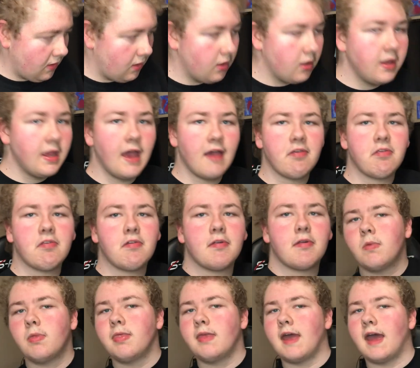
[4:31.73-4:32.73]

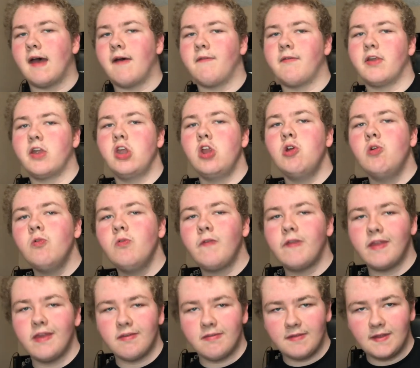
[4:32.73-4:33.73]
Yes, they have a new
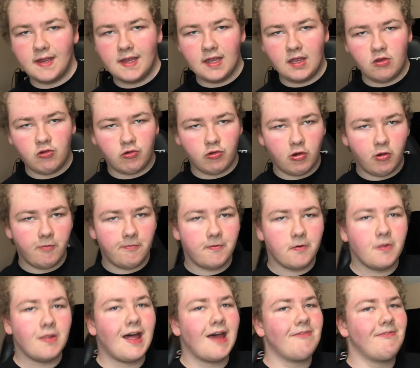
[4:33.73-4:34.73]
Disney intro
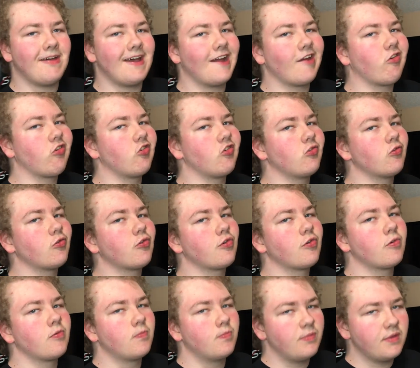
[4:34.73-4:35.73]
for live actions.